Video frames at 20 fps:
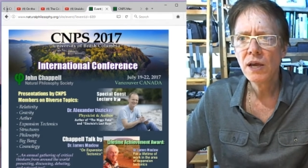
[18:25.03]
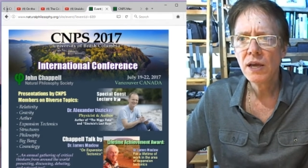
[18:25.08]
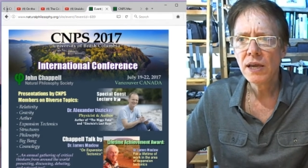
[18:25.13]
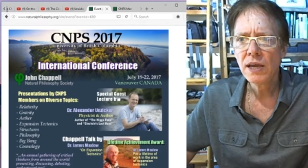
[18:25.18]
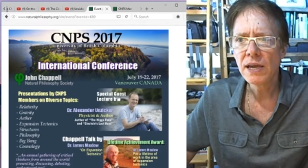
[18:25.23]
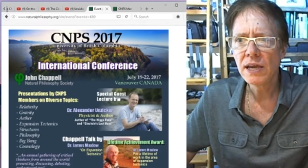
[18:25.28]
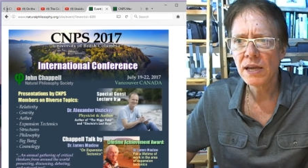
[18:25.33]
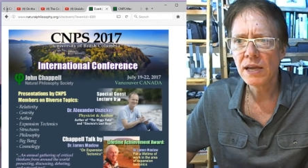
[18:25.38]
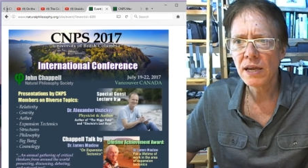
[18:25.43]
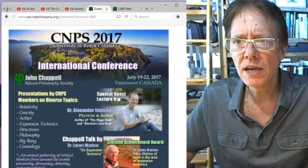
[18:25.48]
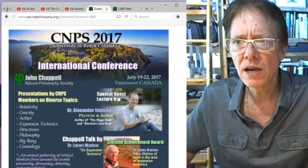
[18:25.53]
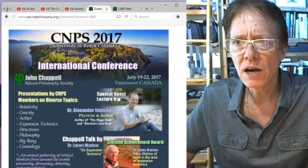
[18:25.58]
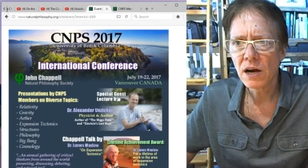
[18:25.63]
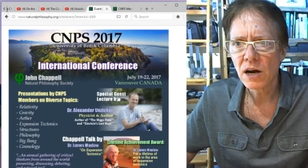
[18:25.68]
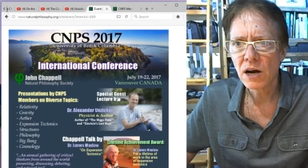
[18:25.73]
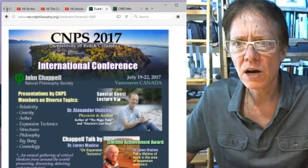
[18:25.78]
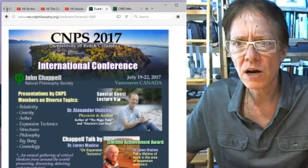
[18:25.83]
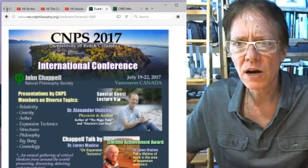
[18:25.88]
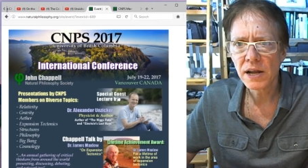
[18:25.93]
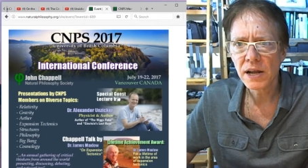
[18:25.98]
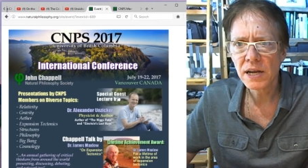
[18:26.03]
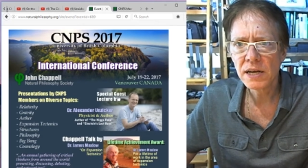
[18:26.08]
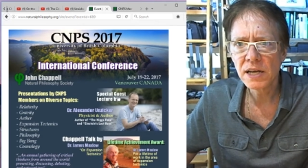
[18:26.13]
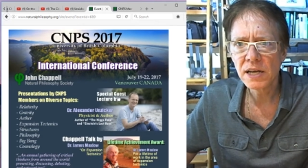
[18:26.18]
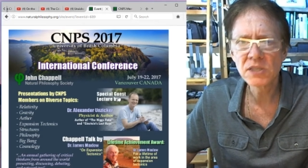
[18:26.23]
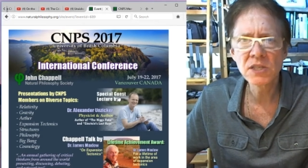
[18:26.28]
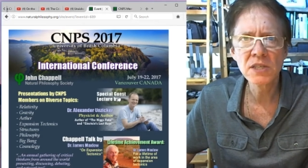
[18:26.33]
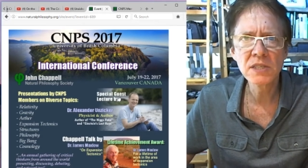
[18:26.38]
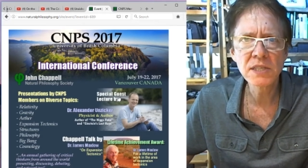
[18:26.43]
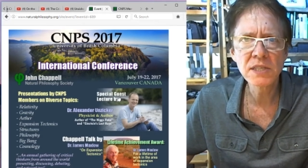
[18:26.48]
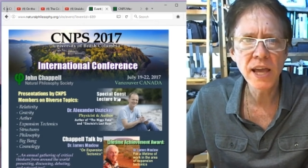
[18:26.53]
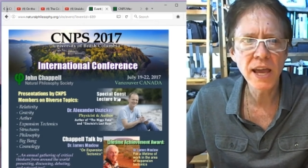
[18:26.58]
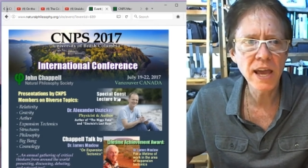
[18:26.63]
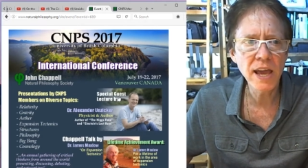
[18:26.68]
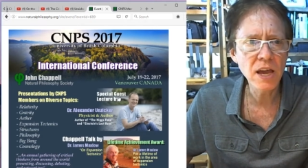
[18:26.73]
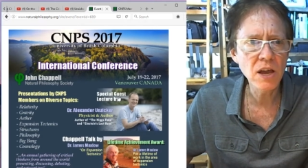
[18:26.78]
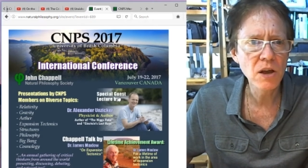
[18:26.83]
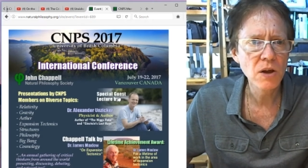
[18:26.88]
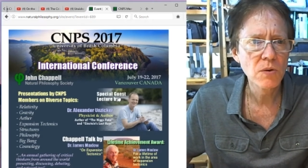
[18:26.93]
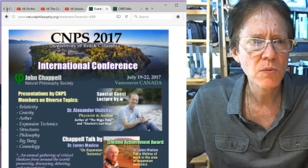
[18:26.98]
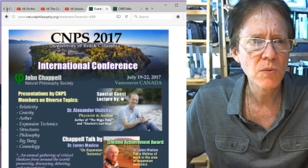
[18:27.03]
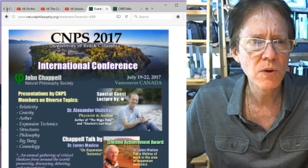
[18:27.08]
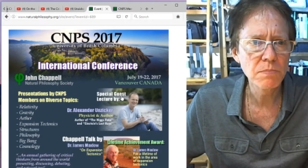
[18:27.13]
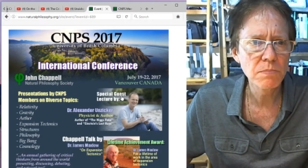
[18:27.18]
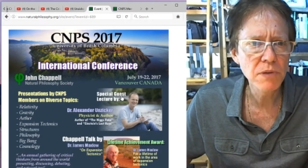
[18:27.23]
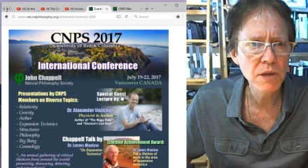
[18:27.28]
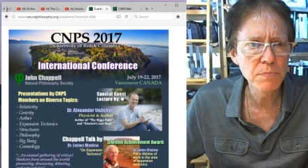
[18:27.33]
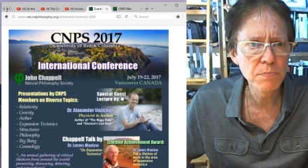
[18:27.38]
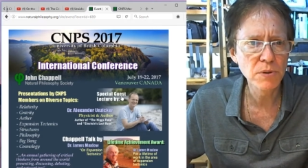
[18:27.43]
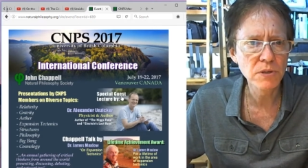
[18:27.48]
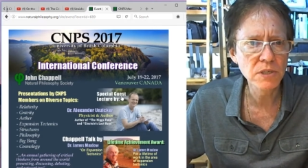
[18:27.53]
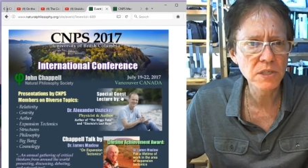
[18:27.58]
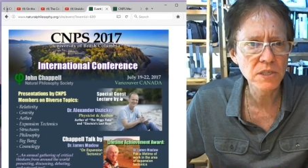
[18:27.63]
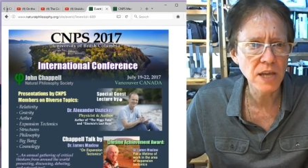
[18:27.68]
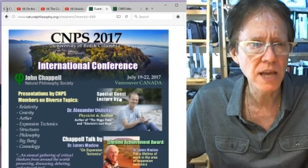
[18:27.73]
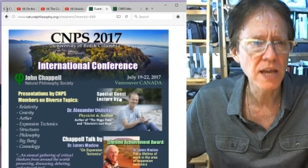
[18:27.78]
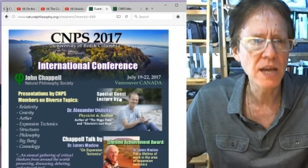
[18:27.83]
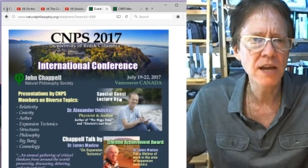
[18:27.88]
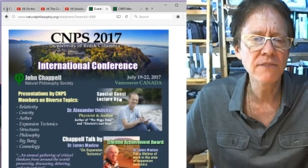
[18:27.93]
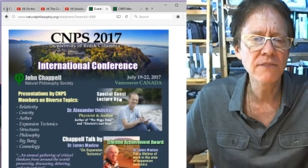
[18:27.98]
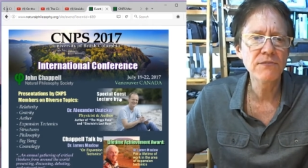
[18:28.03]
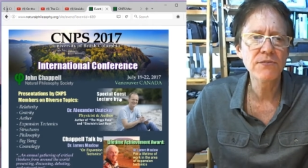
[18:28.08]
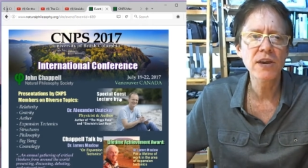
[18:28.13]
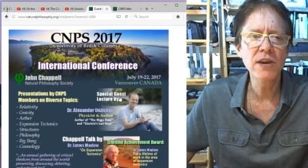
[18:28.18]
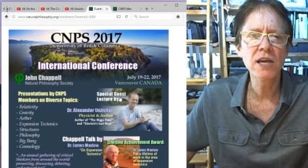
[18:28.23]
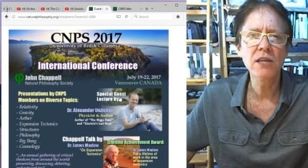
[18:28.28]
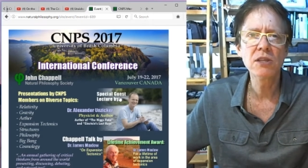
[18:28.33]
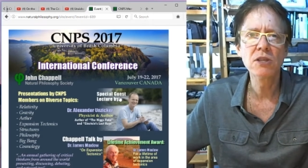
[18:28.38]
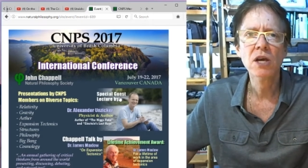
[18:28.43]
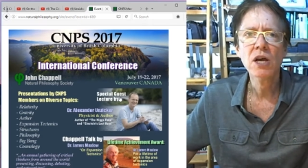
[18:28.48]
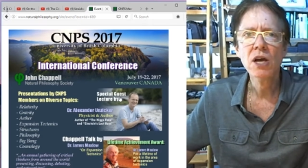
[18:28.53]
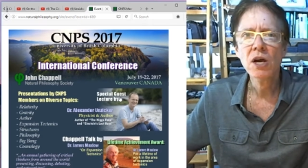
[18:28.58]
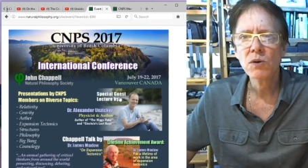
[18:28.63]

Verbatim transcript: He uh, he doesn't take what people say on faith,